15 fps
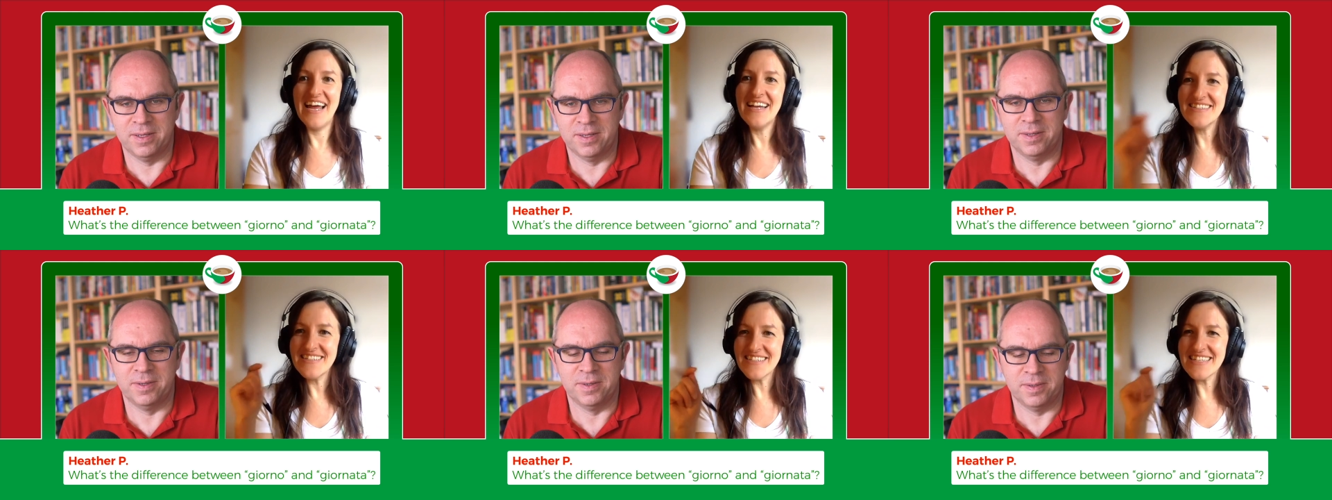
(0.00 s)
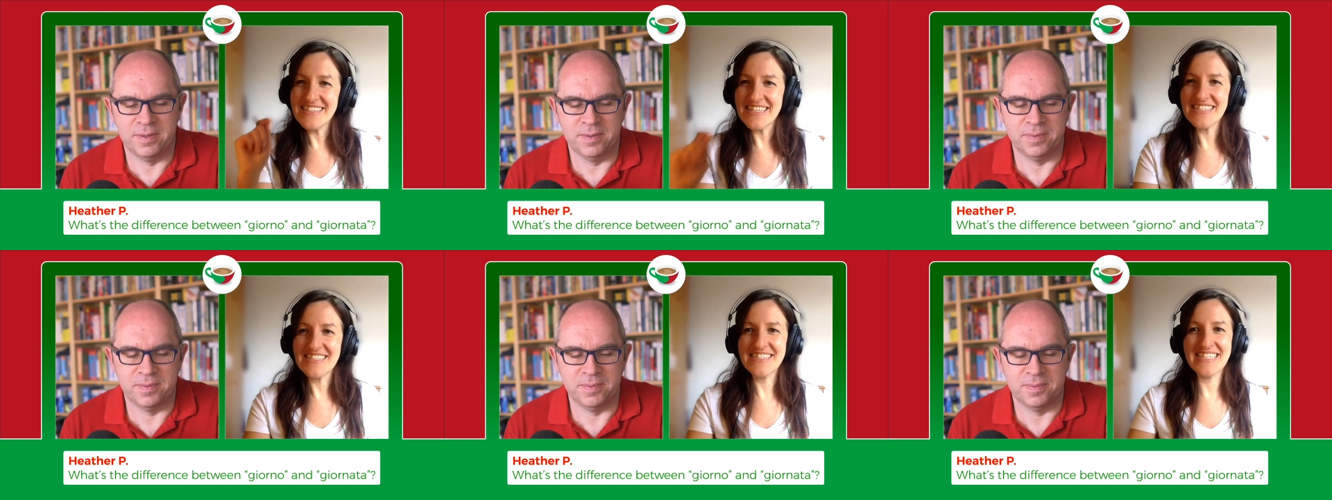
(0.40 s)
Speaker 1: And there is
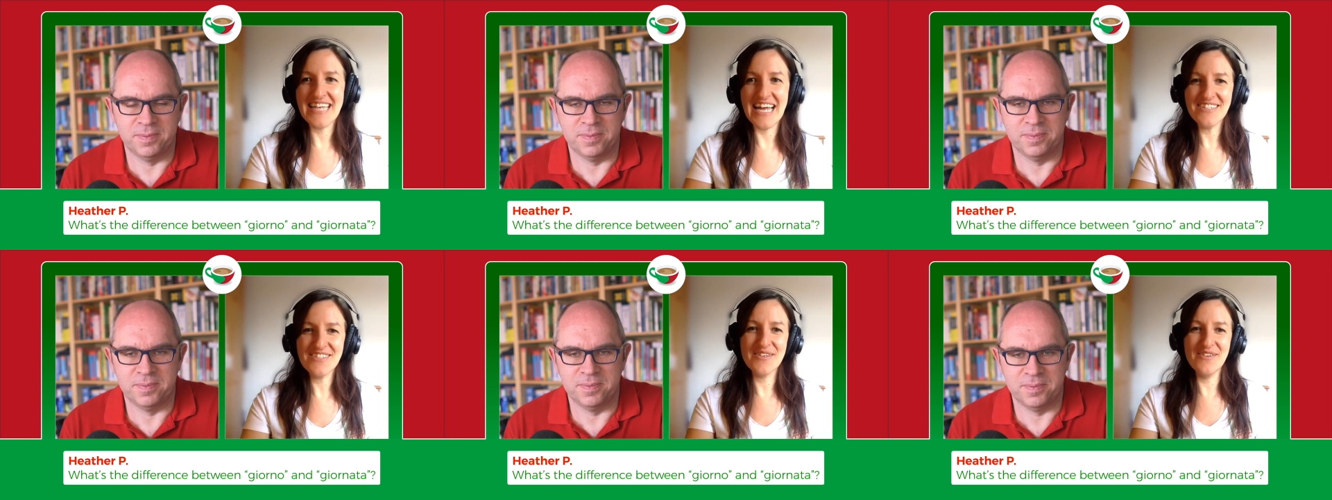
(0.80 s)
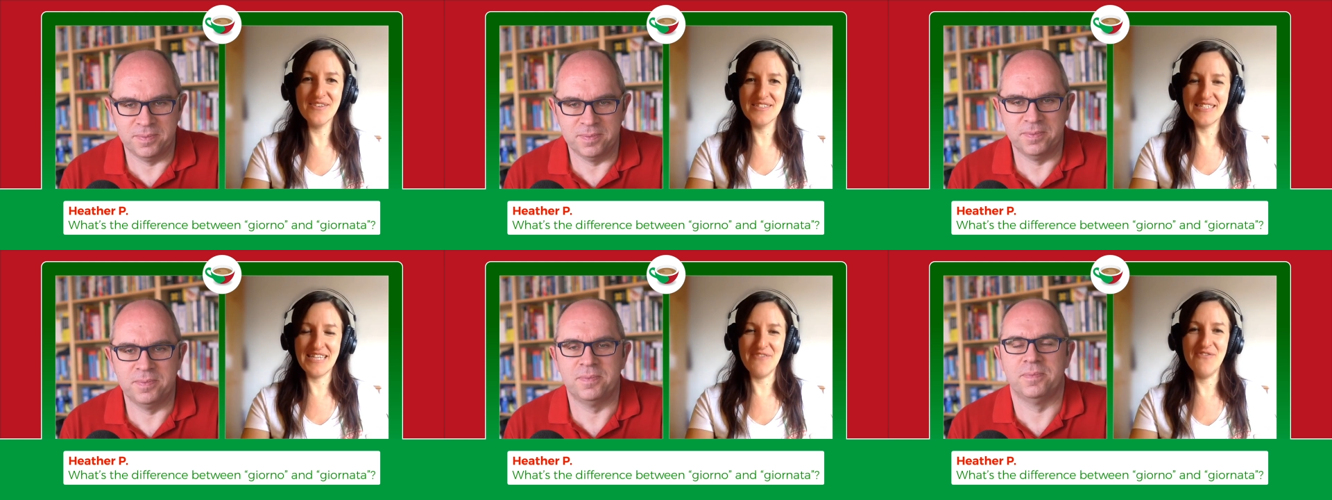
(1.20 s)
a
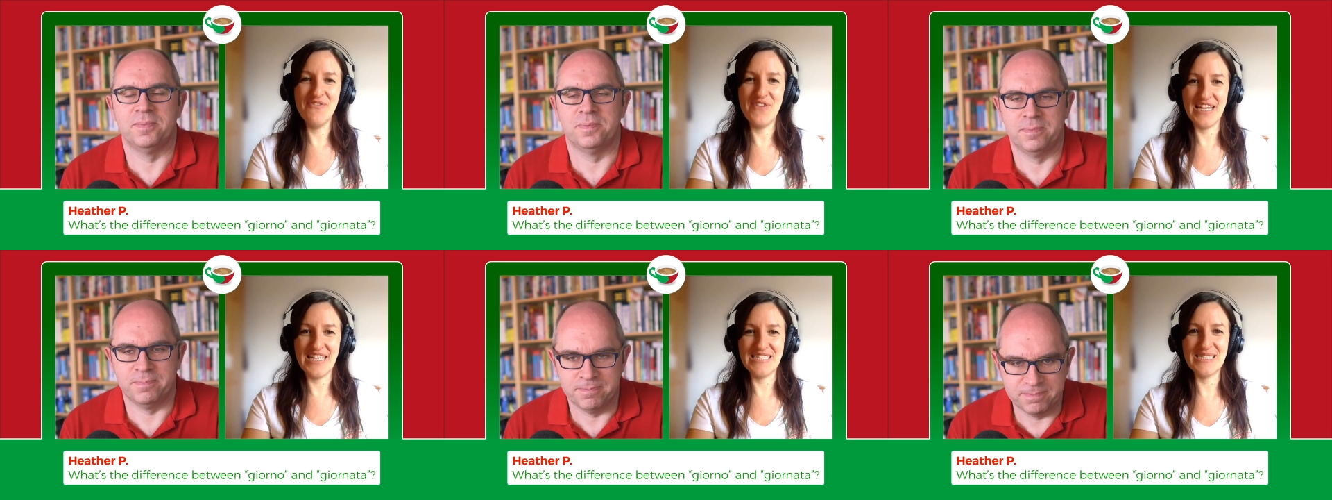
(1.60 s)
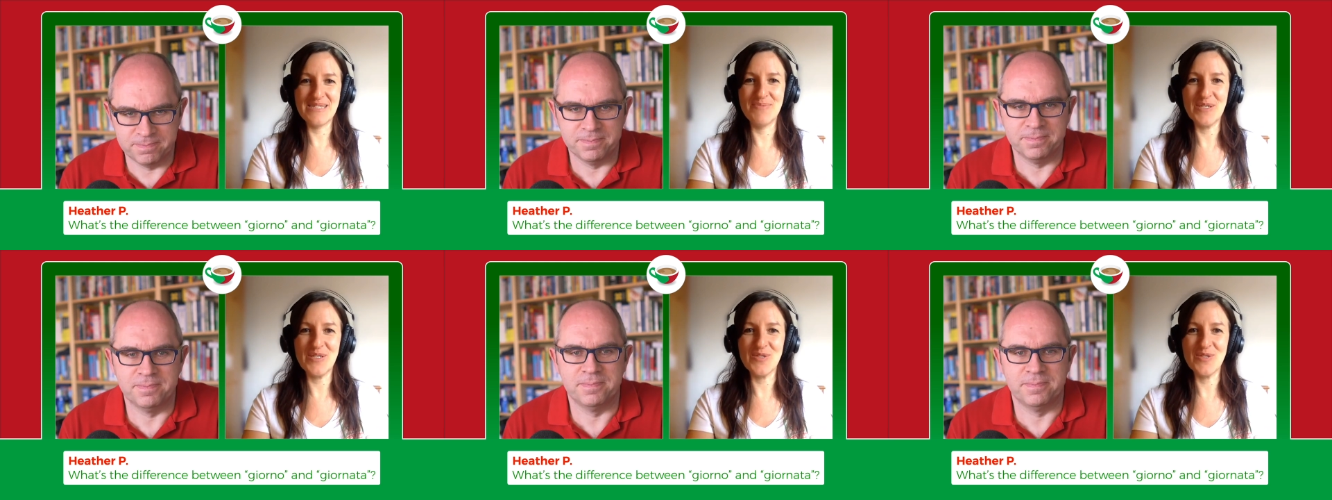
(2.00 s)
subtle difference